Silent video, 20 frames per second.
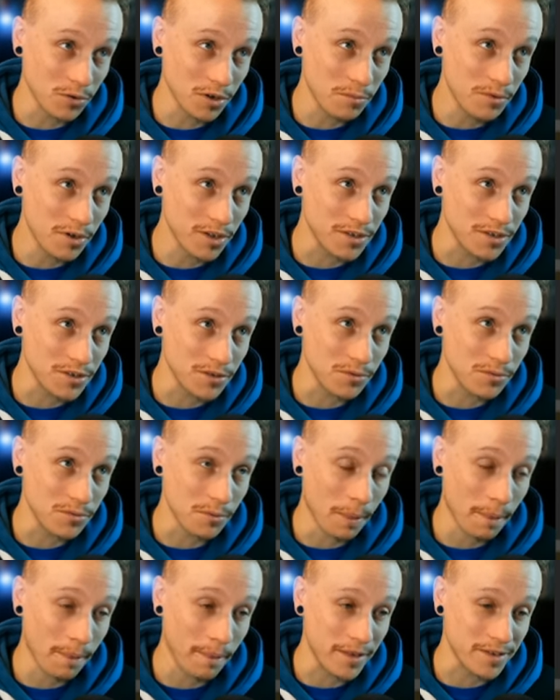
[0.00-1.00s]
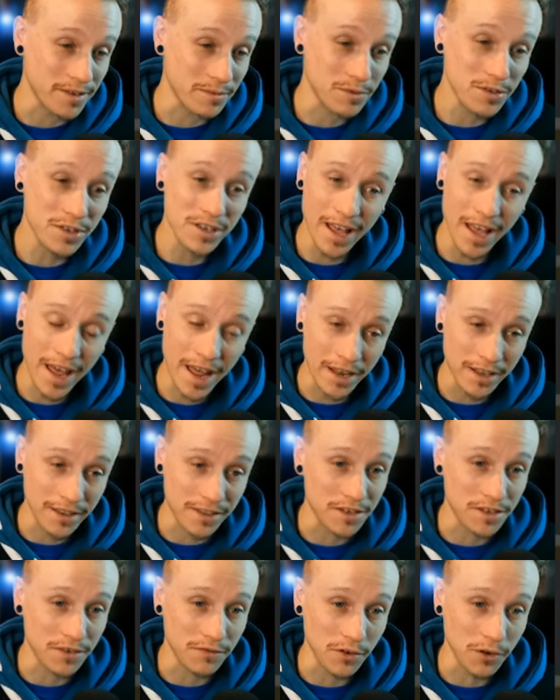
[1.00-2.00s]
what I'm gonna do is I'm just gonna edit
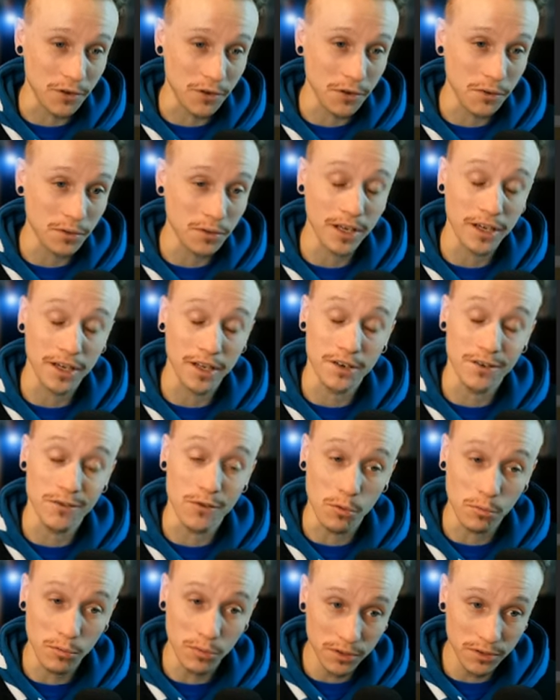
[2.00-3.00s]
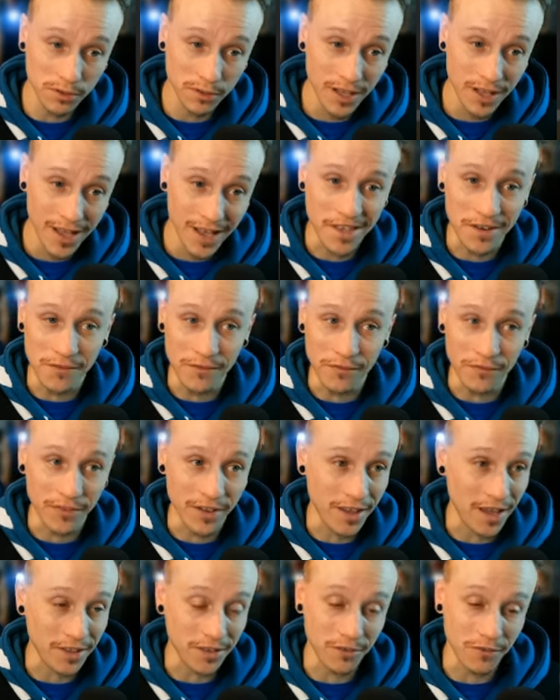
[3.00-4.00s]
this photo like normal, and then
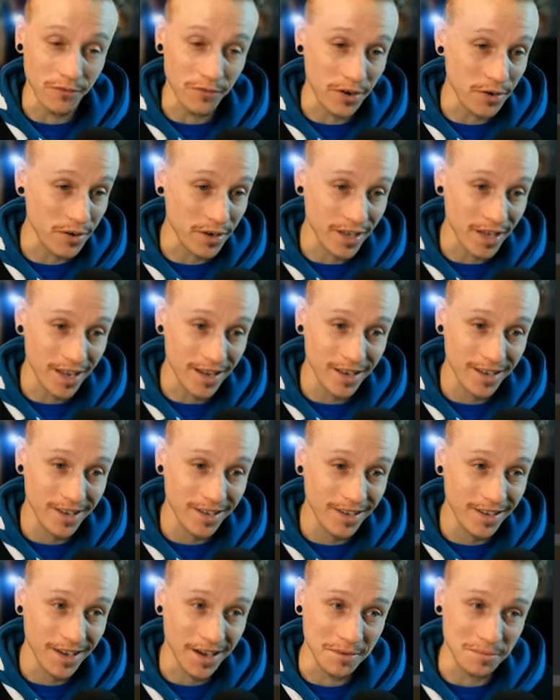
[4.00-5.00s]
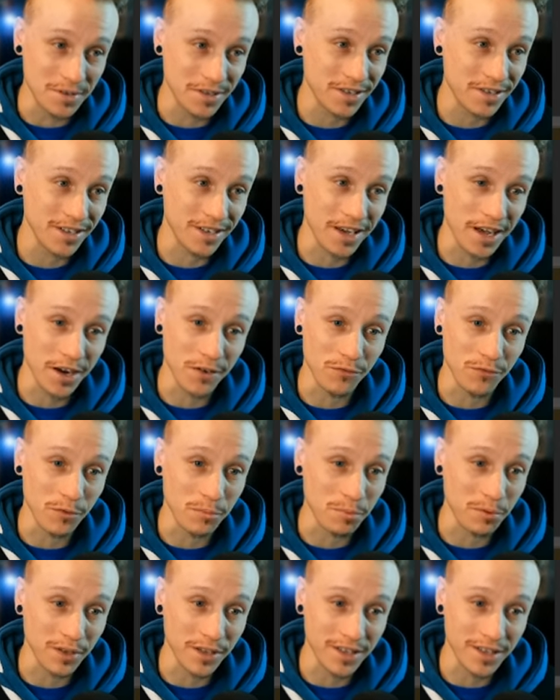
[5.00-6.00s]
at the very end, I'm just gonna kind of
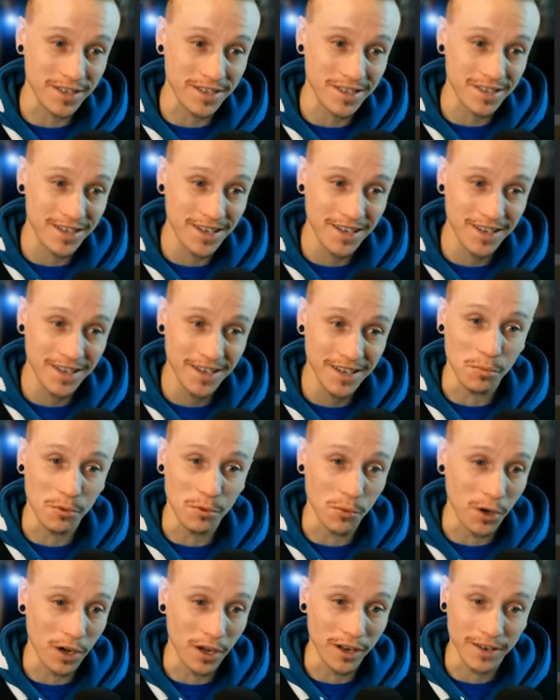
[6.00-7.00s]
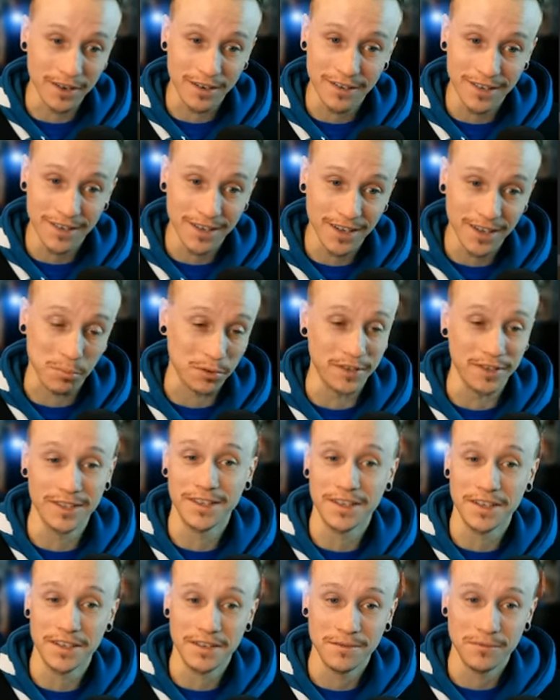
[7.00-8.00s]
replace Obi-Wan
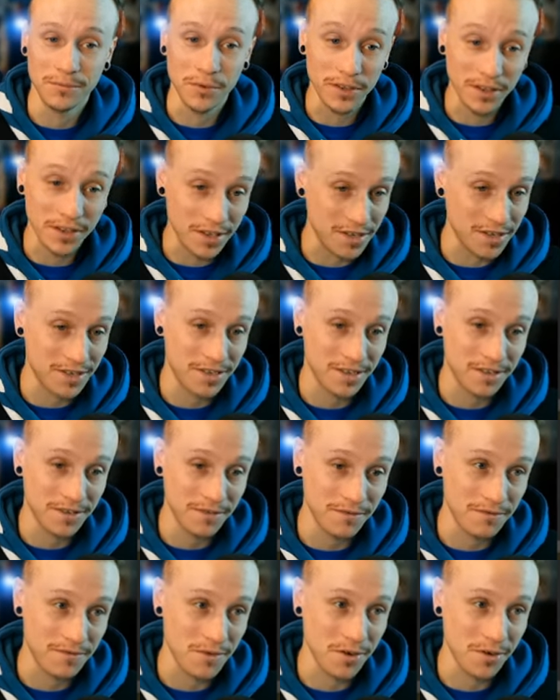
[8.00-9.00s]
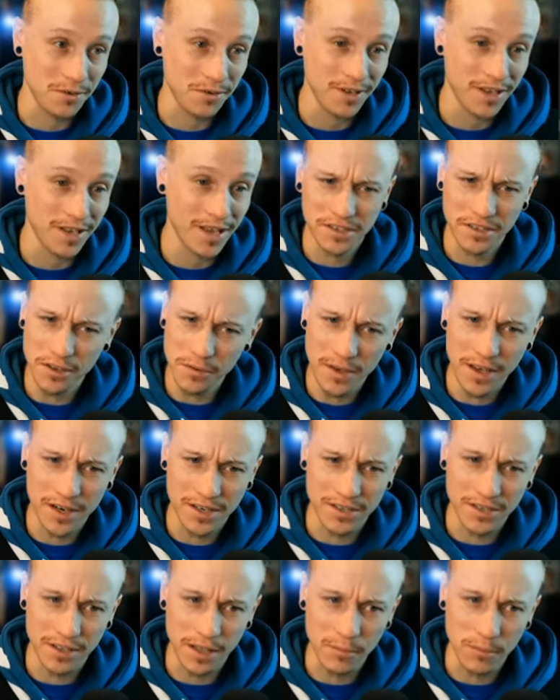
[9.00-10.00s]
completely with this photo. Uh, it's gonna be
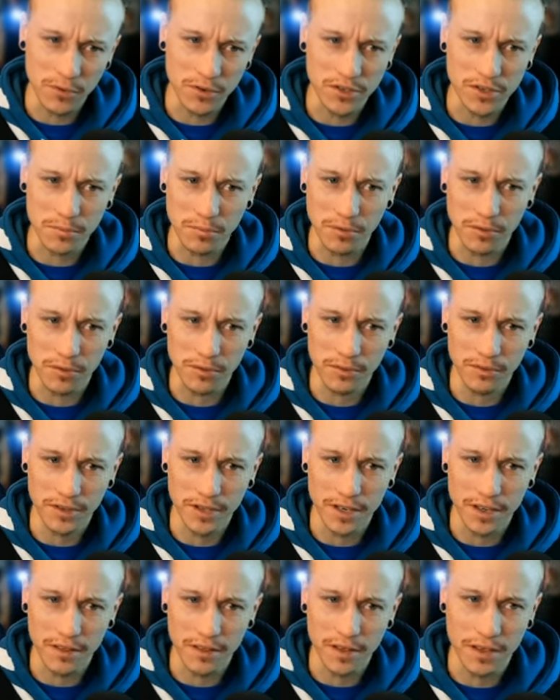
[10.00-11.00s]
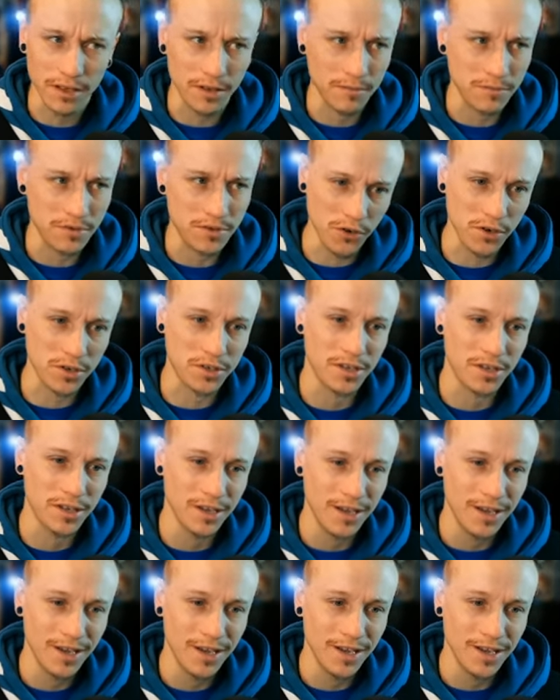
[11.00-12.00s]
actually a lot more simple than you think. First,
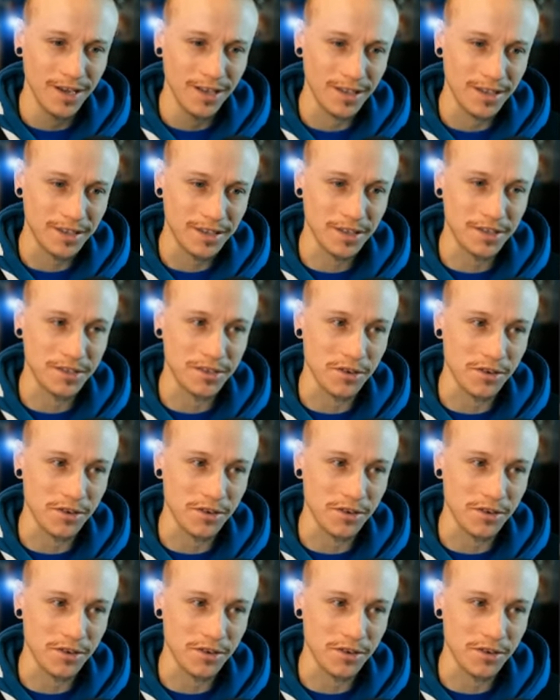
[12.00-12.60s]
let's get